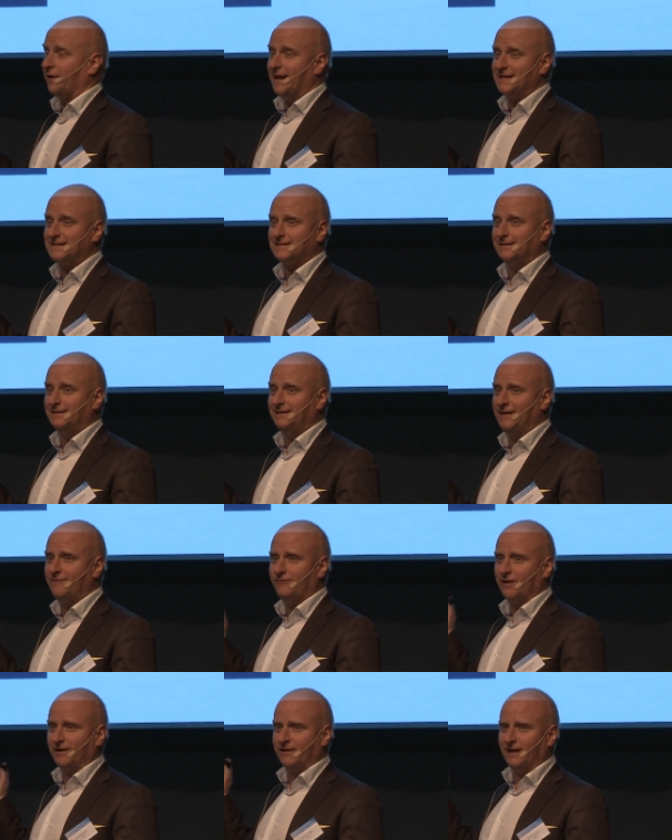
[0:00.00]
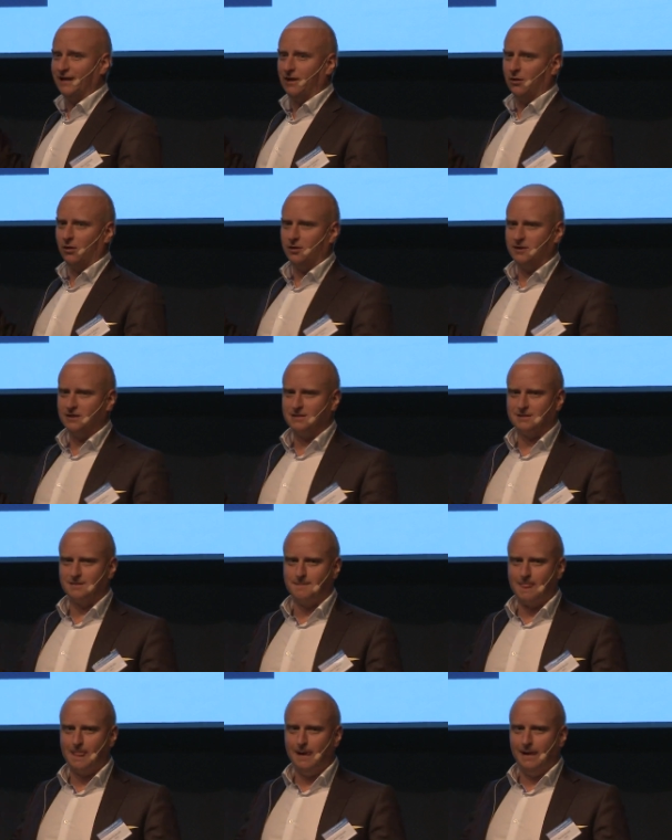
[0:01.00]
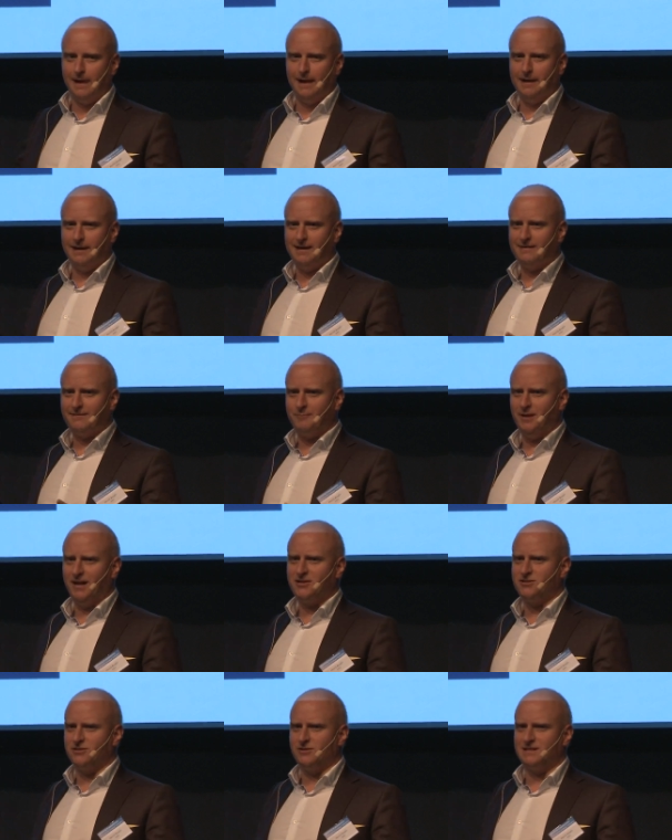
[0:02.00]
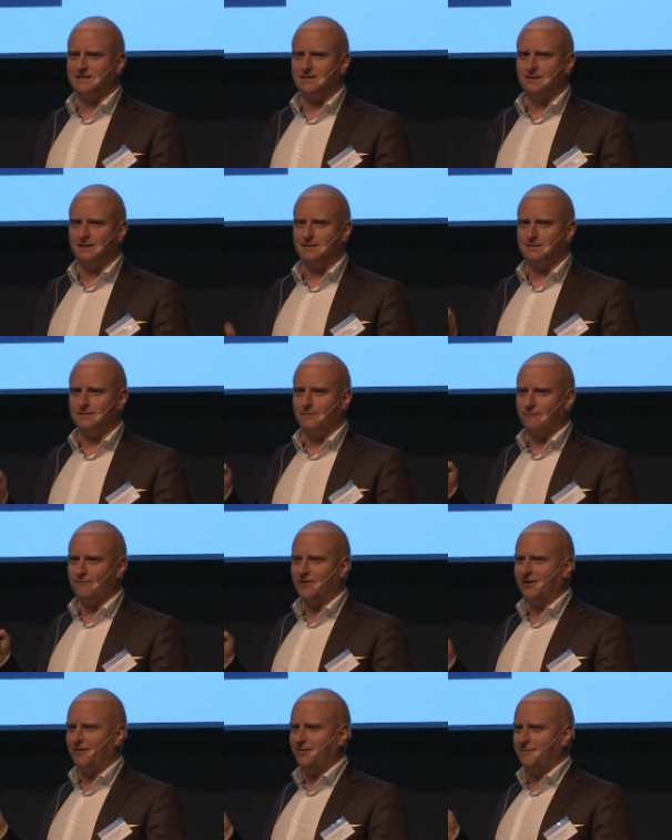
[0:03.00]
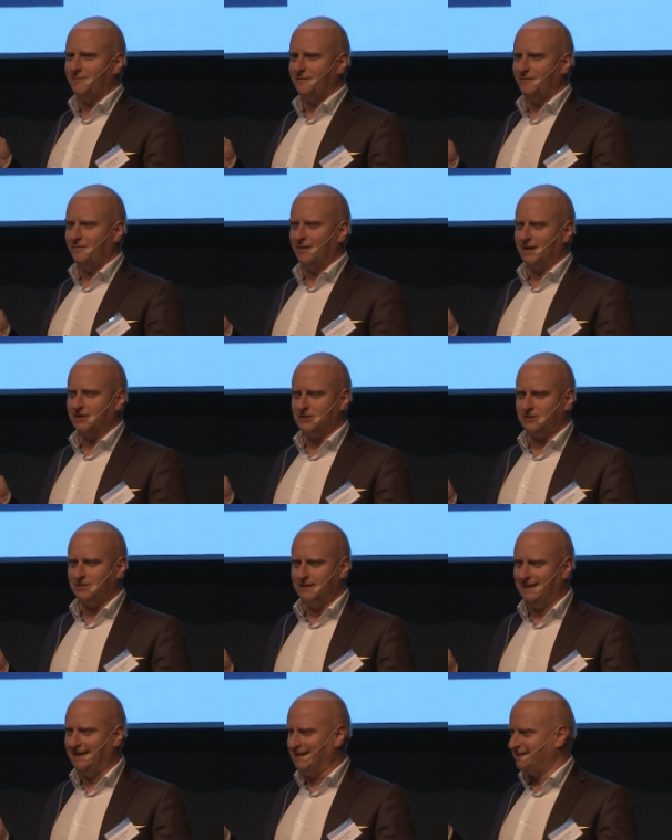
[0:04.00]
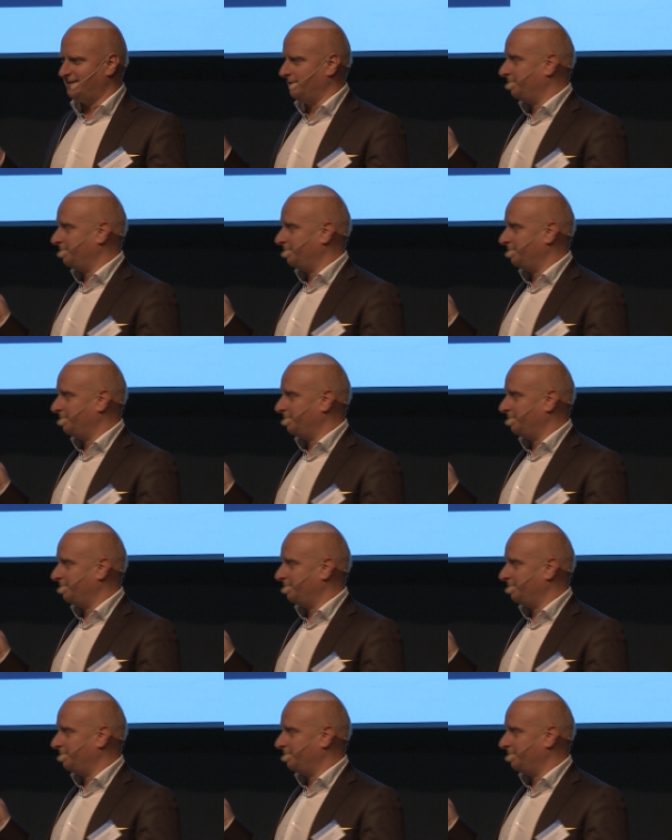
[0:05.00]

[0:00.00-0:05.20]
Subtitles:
or less different technologies. And this picture is very much easier